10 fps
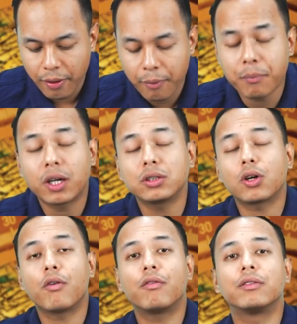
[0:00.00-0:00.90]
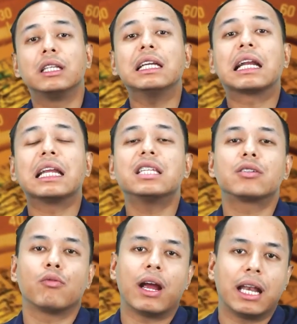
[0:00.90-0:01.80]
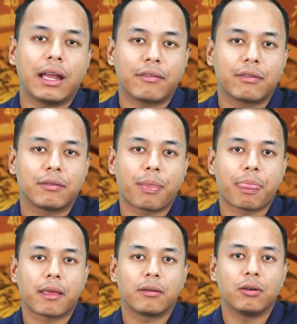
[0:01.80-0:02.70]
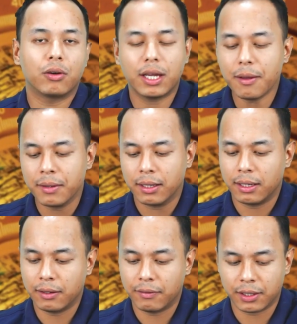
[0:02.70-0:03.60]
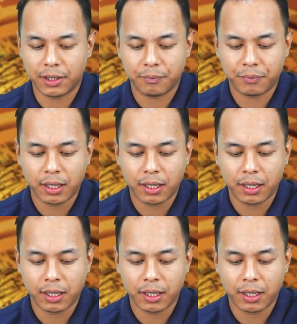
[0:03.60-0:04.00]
because of the rich wildlife, okay, living there.